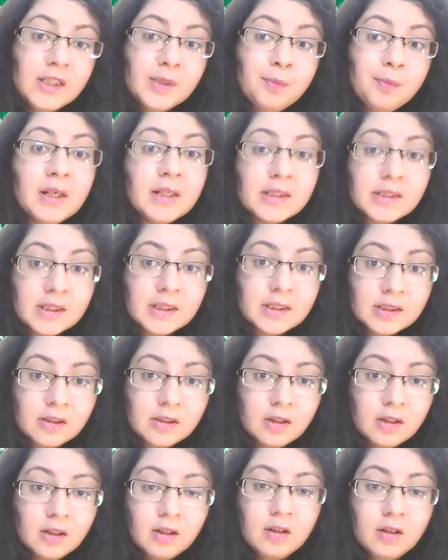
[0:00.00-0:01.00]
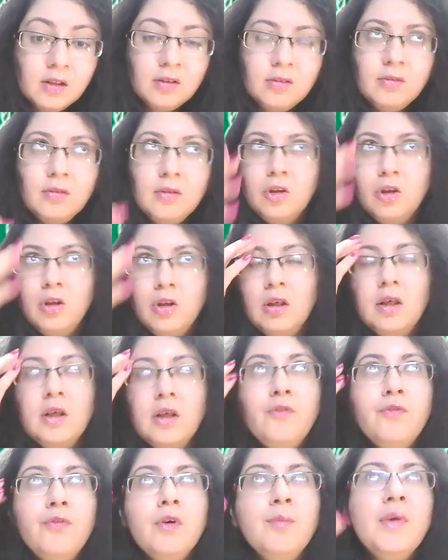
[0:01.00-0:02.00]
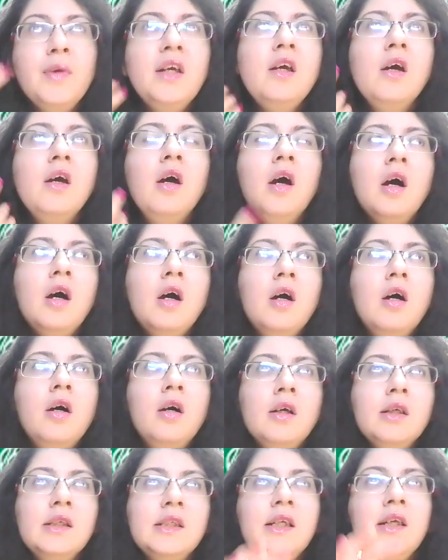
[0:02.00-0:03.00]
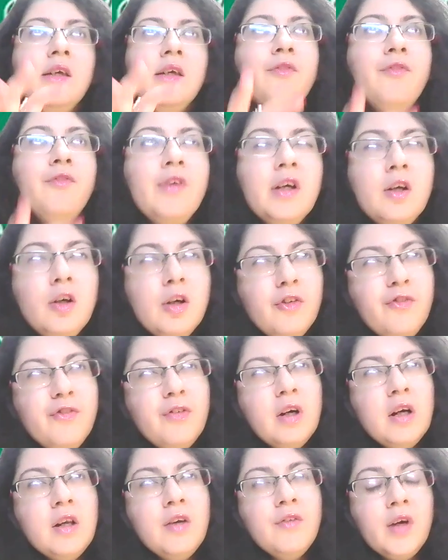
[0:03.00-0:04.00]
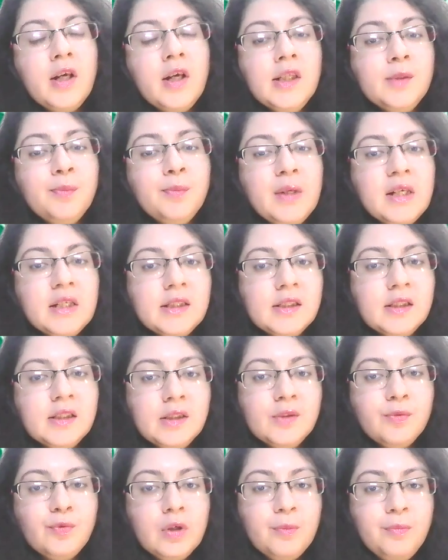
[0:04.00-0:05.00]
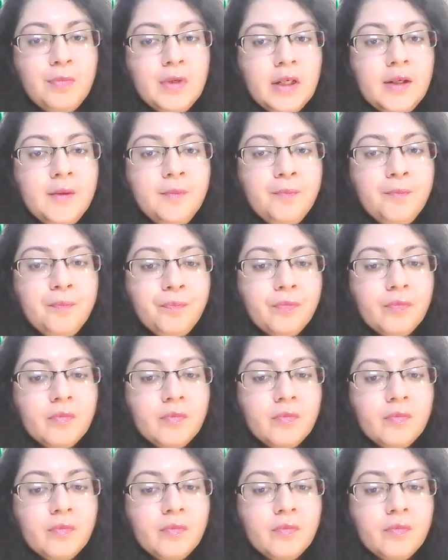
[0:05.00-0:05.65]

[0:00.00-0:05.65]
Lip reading: spaces. It would be See, fear of confined spaces would be